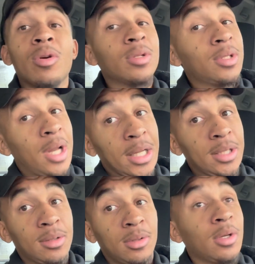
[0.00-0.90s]
is
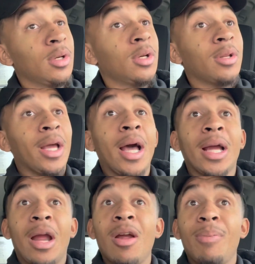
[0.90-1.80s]
nice. They
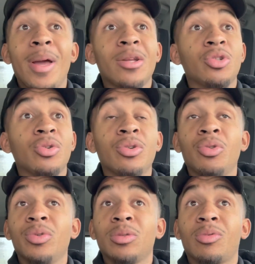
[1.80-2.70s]
got Gary Payton Jr.
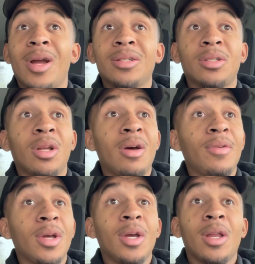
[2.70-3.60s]
doing some crazy stuff.
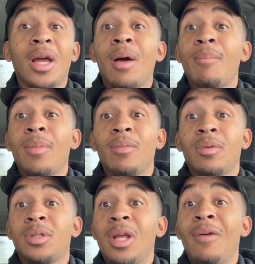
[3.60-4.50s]
They got
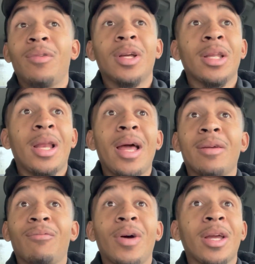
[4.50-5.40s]
Steph looking
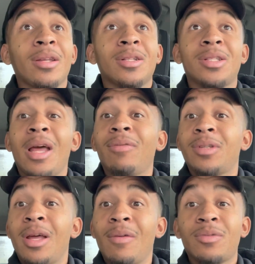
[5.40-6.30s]
like fucking Steph.
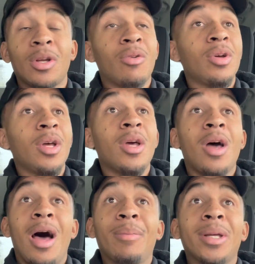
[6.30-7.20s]
So,
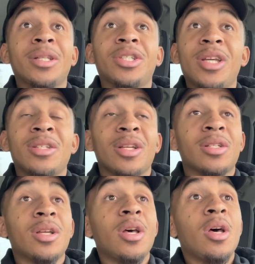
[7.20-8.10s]
I mean,
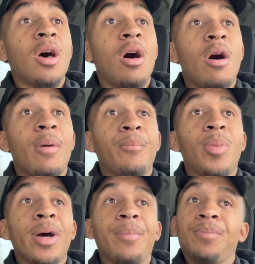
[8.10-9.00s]
Jesus.
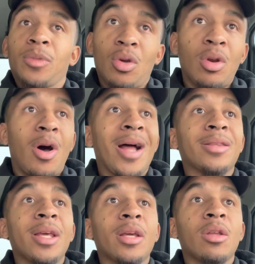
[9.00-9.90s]
But, you know, I
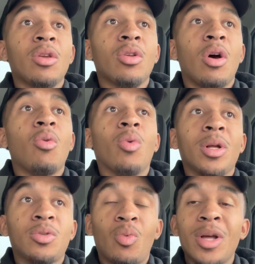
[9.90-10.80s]
think, you know,
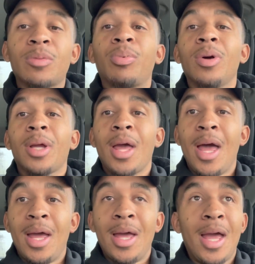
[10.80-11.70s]
once Westbrook,
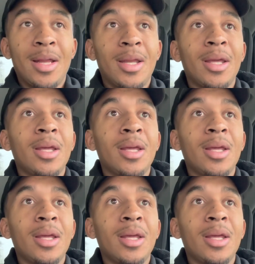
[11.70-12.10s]
AD,